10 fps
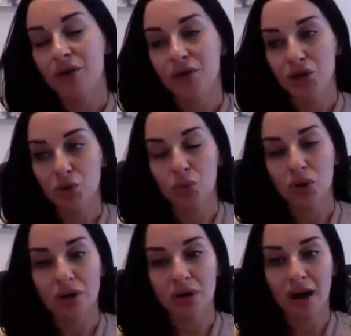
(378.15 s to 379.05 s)
you
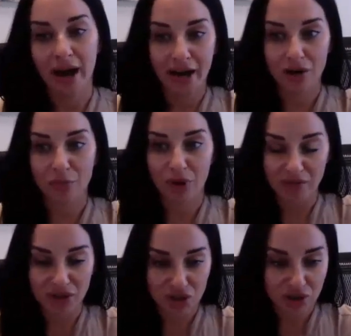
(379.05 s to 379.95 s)
would hire a
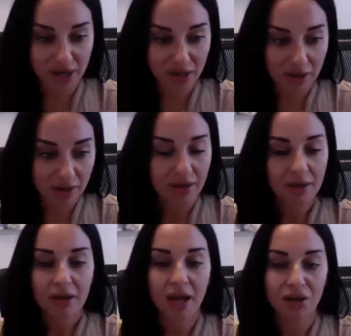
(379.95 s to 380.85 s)
private attorney,
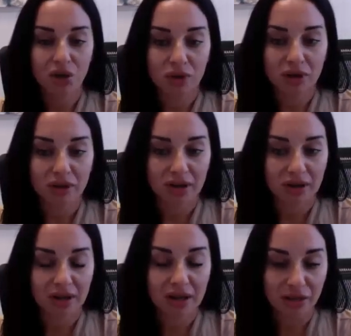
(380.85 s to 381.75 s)
and you would
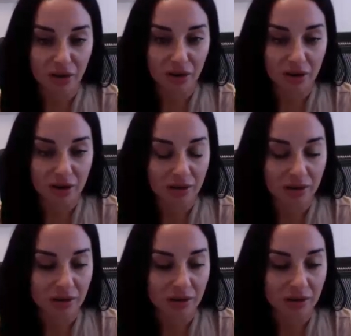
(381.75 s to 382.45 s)
either